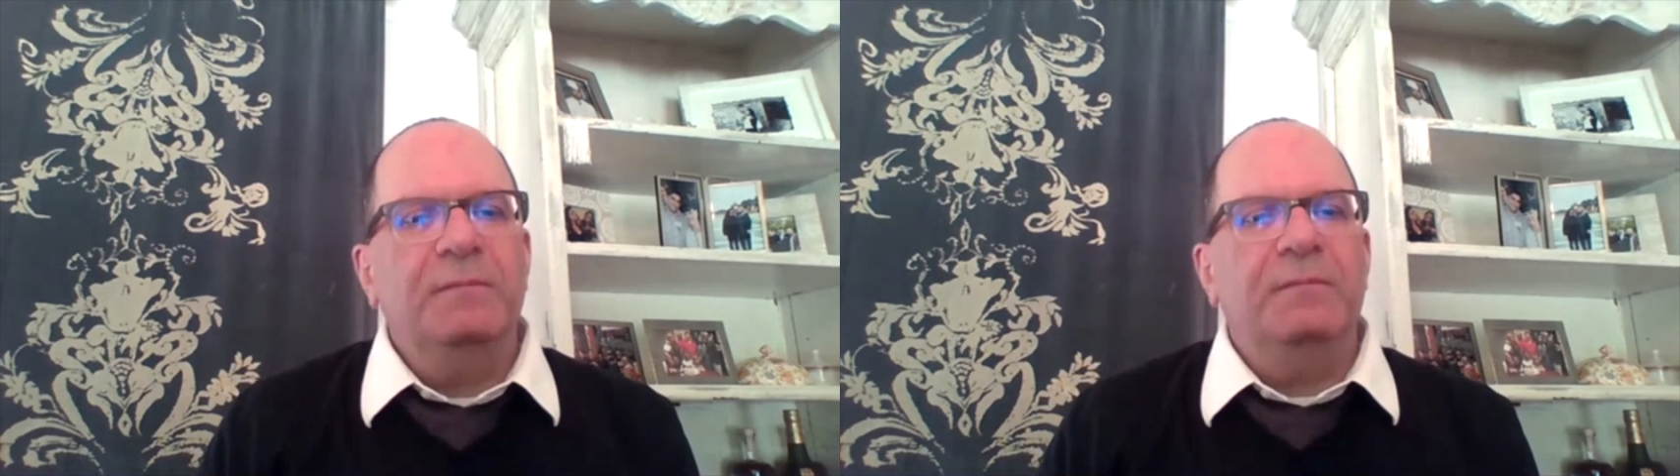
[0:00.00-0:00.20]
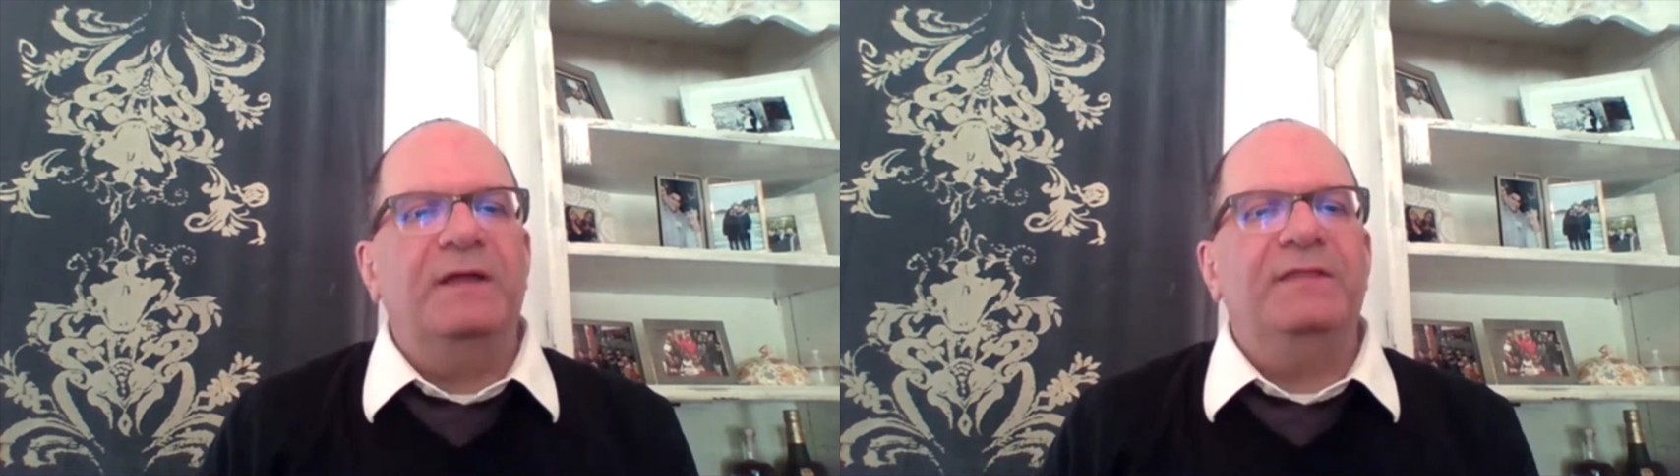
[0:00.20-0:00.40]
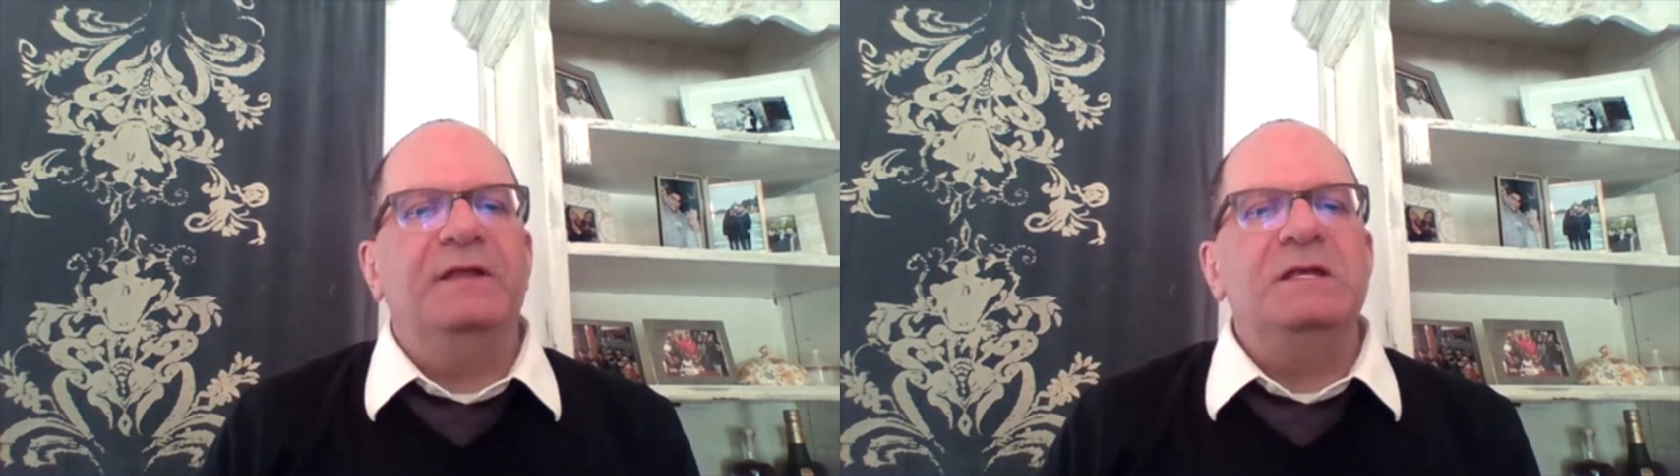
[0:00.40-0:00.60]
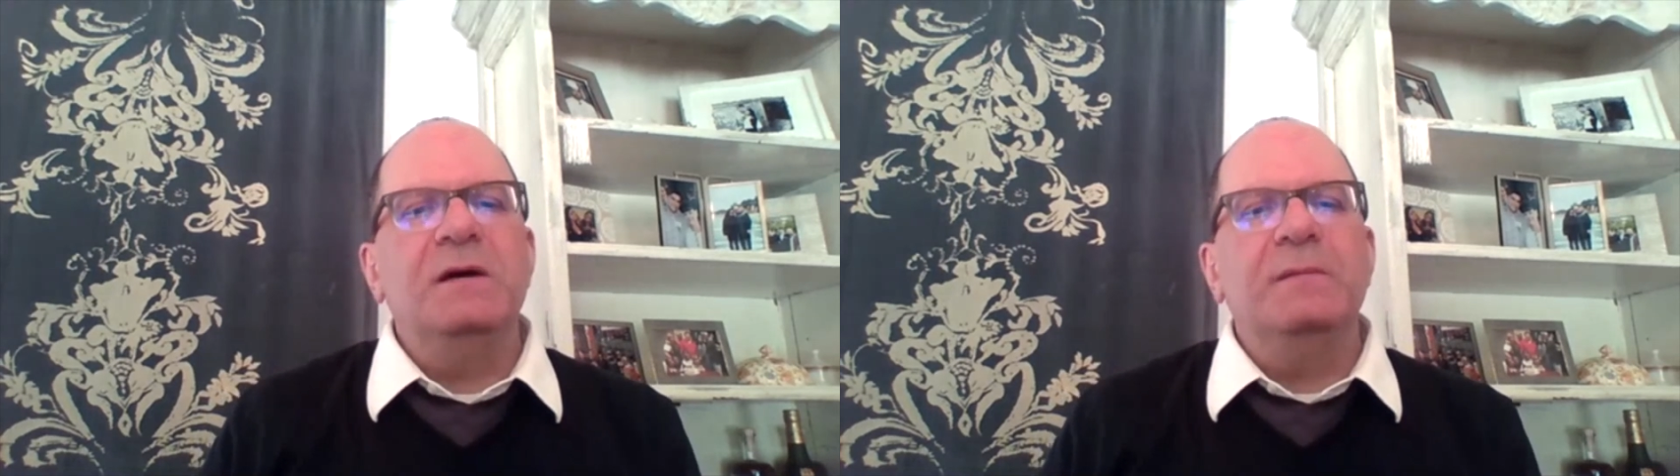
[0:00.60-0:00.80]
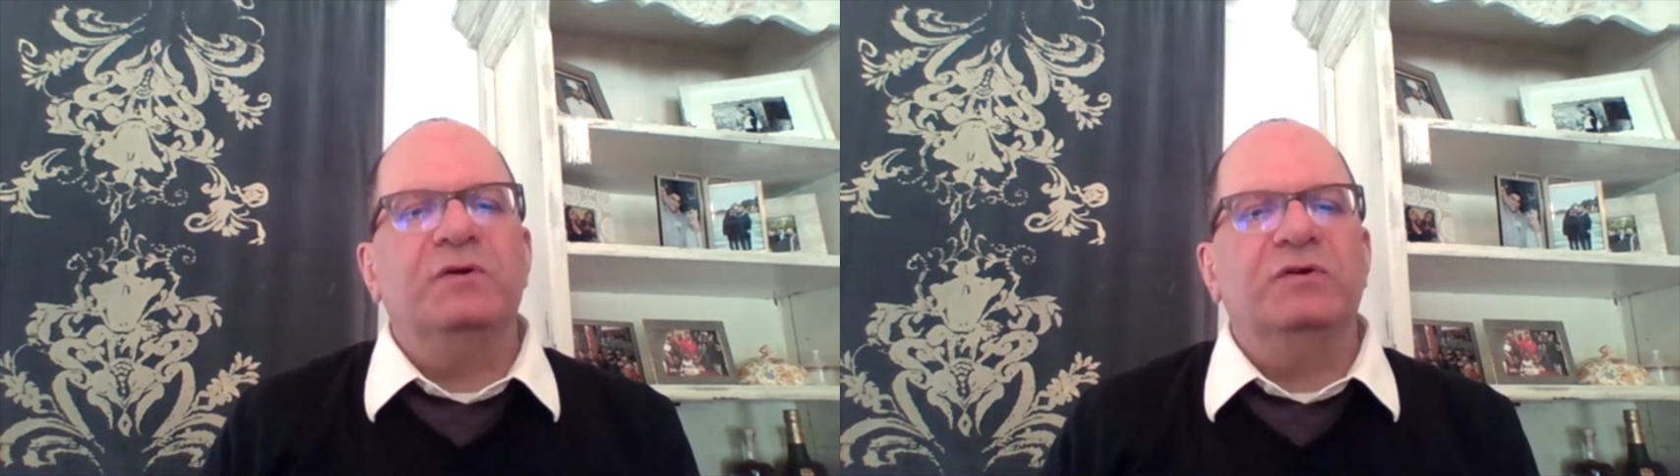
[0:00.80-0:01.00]
by the
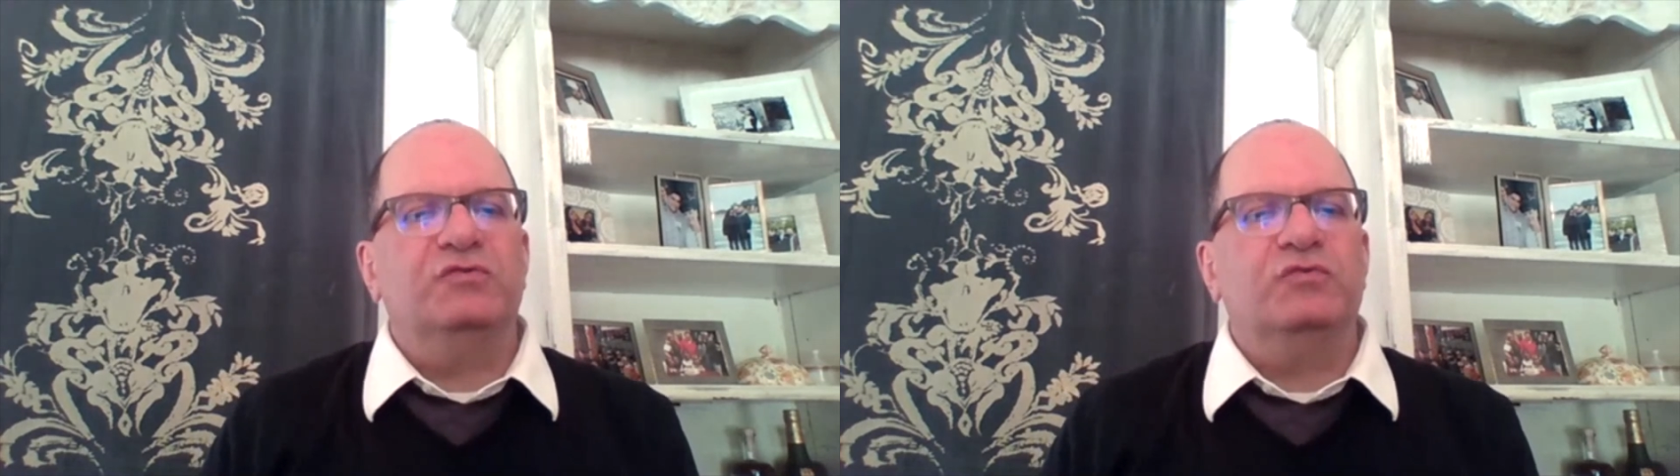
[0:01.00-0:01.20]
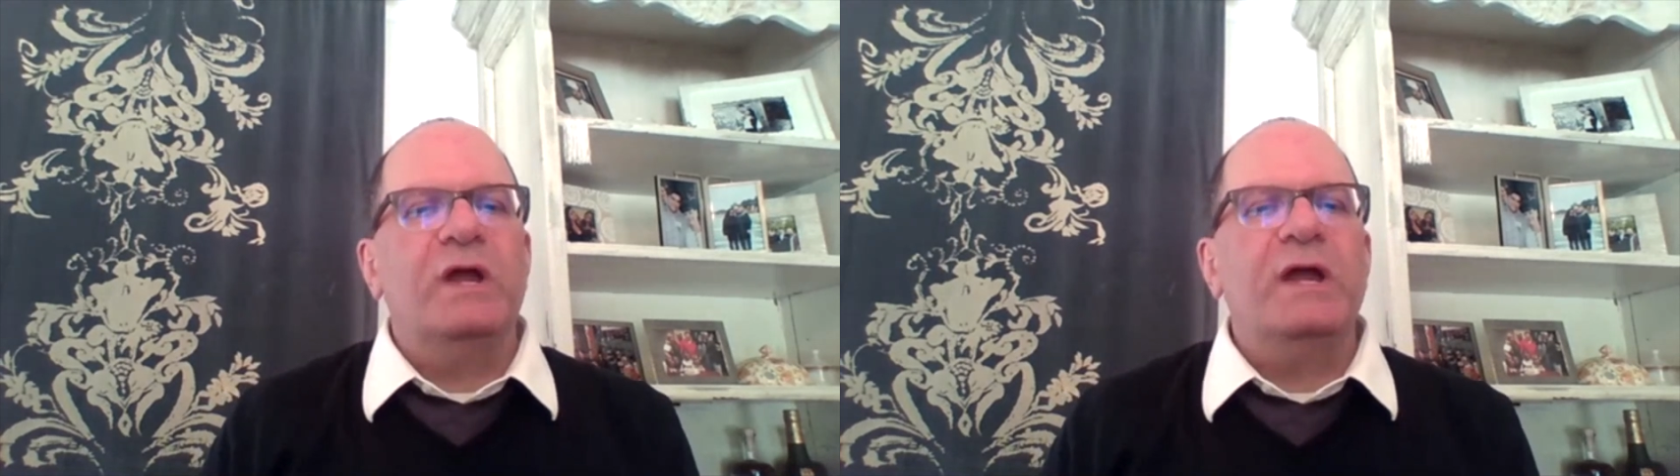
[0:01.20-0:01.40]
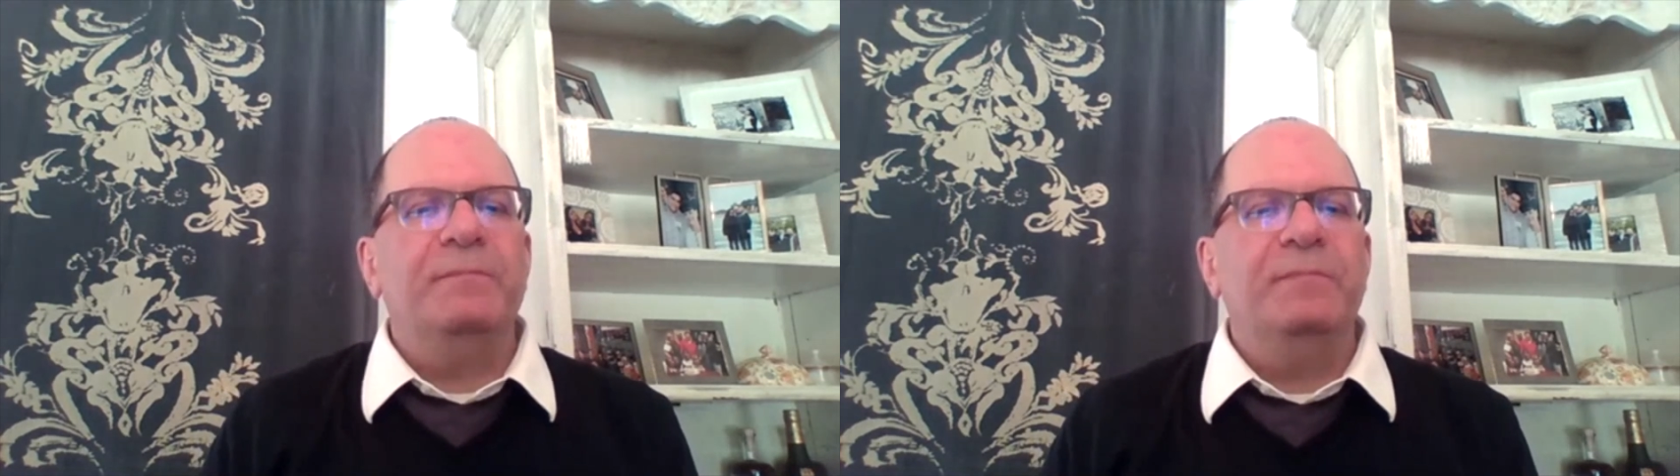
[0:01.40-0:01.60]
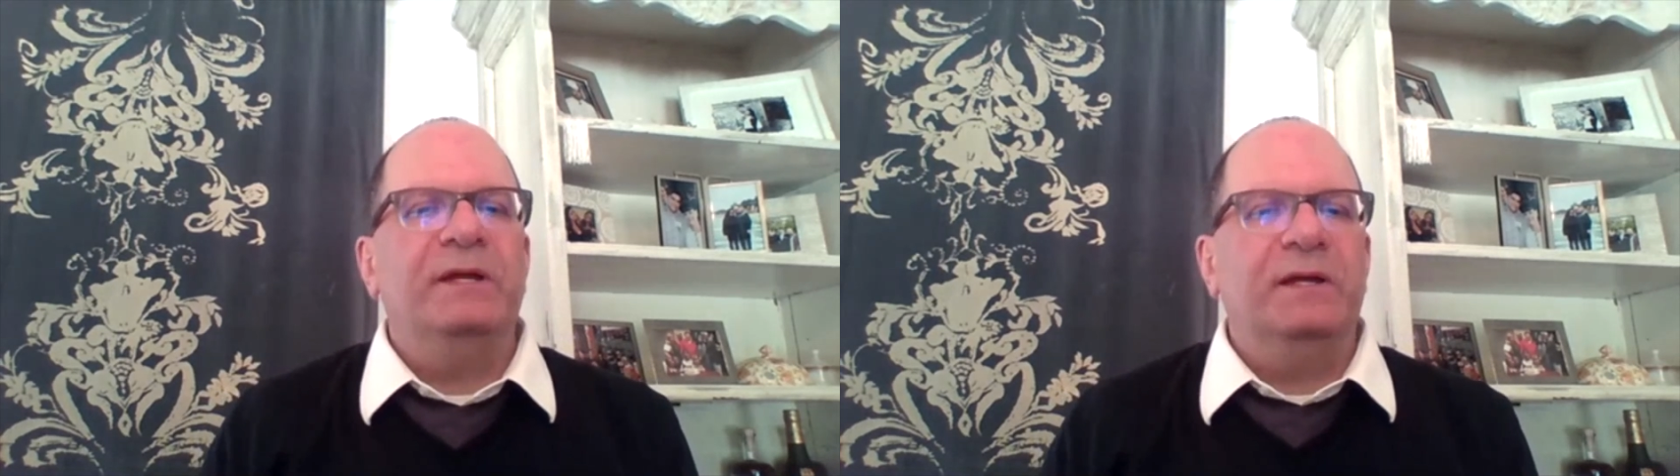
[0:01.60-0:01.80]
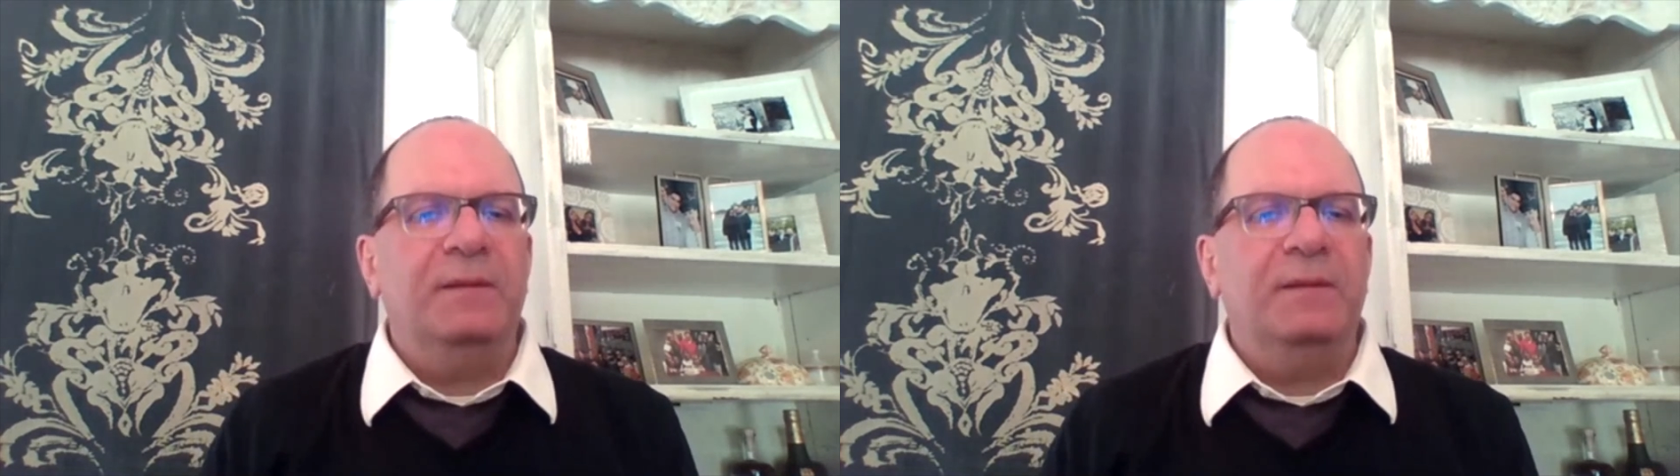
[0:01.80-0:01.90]
numbers ramping